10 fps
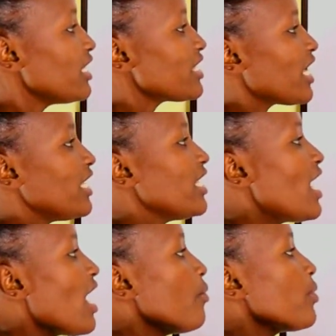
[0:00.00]
inside
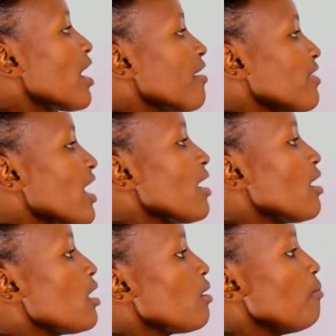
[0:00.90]
here we have the
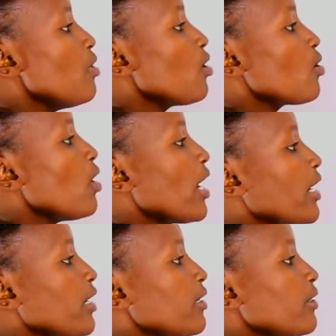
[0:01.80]
blockwork.
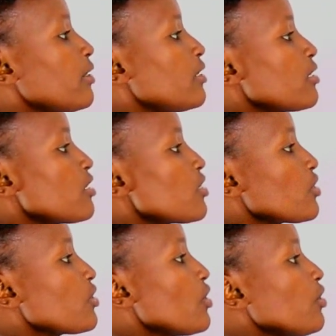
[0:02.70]

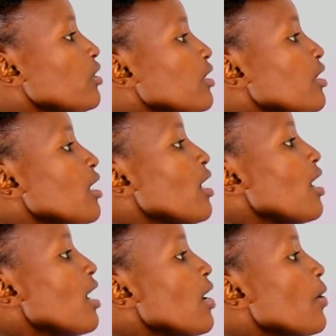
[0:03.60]
So
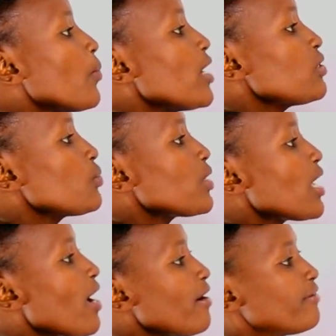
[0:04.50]
once we
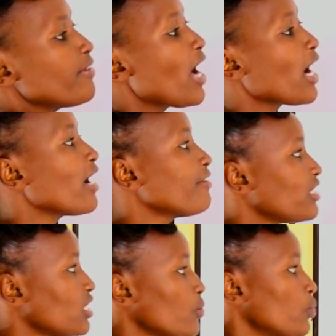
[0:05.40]
have a
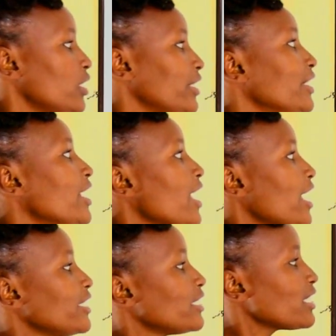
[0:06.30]
cavity wall
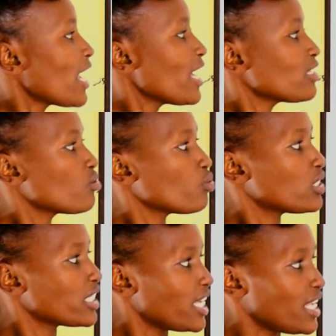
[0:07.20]
and it has two
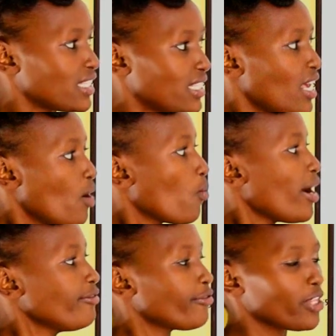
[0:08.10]
skins,
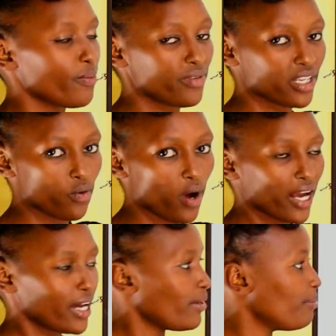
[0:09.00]
one for the
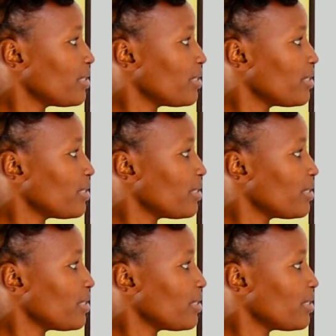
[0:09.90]
brickwork